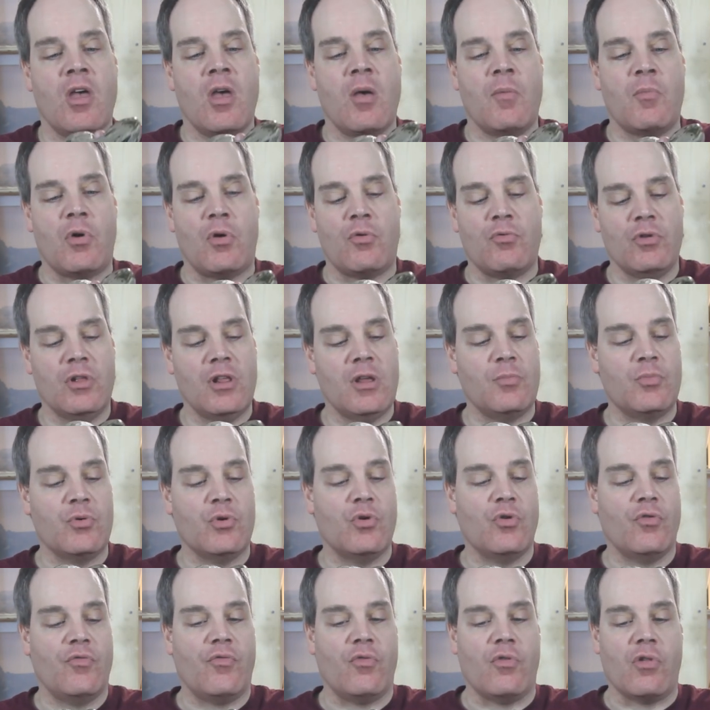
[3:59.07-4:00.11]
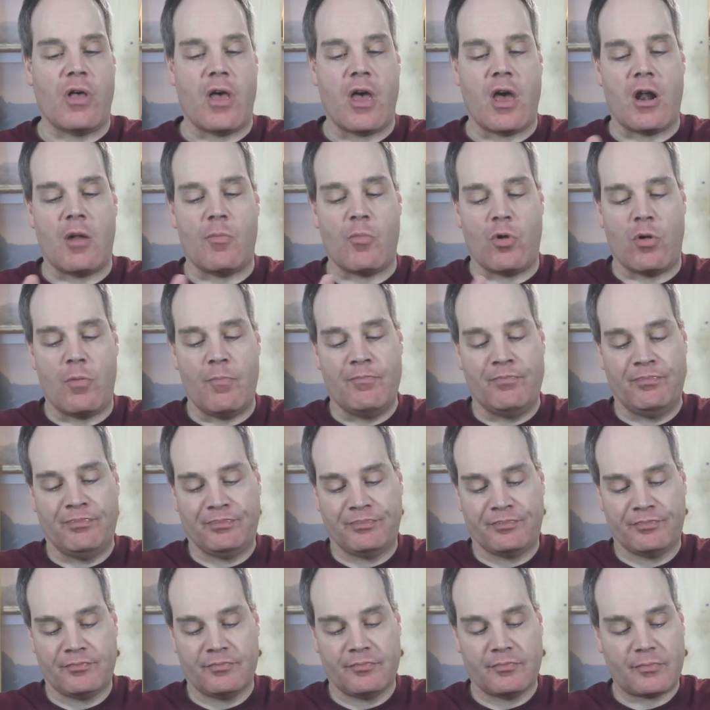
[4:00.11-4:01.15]
but really beautiful animal.
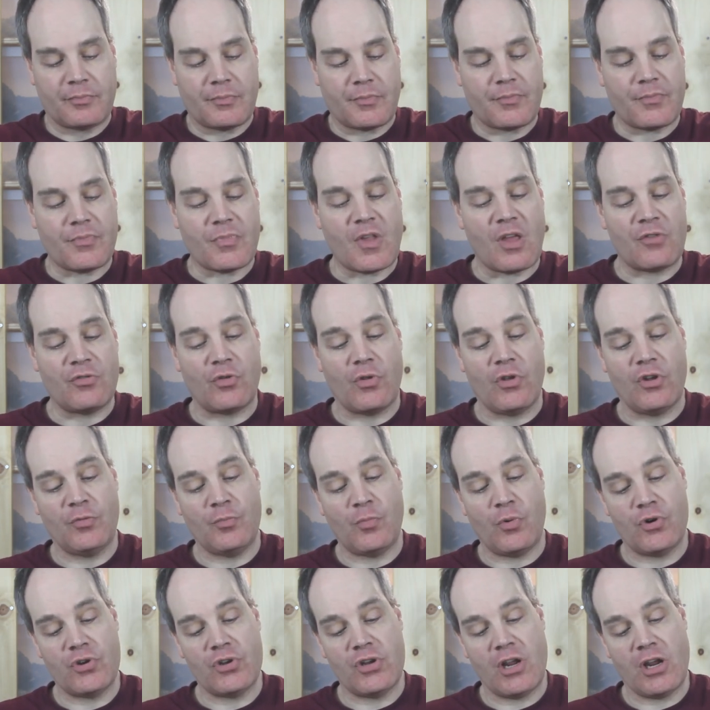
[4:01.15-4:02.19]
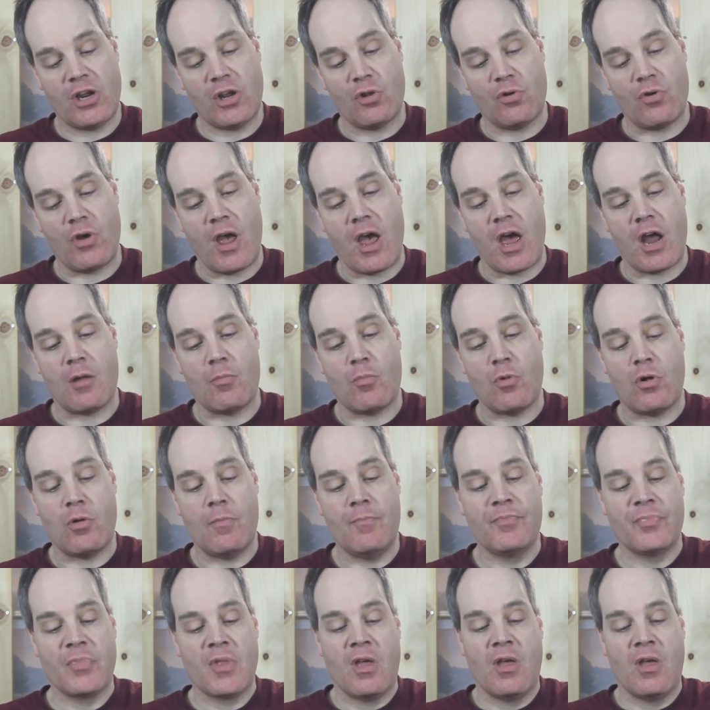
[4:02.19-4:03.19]
So this particular animal